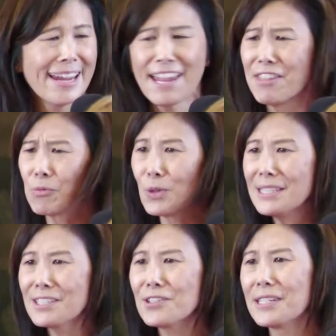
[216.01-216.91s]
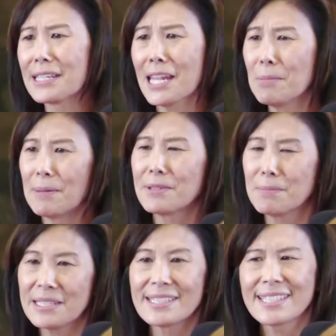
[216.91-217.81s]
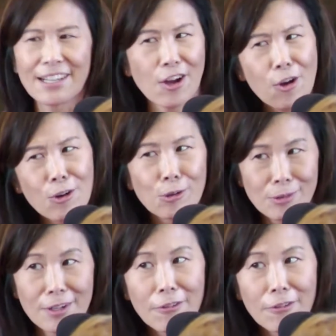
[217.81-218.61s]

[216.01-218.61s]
And then one student came up to me and said, oh,